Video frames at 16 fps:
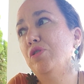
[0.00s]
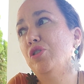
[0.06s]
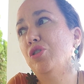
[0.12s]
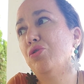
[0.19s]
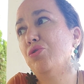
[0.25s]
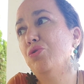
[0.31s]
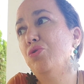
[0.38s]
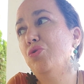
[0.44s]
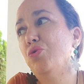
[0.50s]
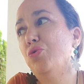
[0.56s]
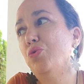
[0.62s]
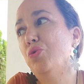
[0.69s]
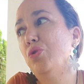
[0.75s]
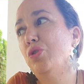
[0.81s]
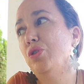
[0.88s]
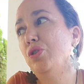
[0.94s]

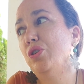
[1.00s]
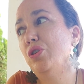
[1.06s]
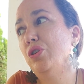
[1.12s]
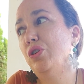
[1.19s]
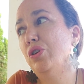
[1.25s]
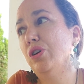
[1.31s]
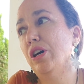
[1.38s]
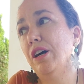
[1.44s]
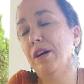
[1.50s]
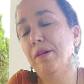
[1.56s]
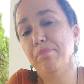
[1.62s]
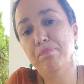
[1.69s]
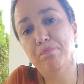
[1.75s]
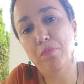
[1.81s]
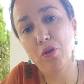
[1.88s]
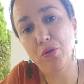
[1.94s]
through a
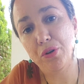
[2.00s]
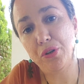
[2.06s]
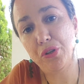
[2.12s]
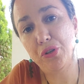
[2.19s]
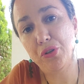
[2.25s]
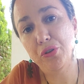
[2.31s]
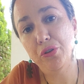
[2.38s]
port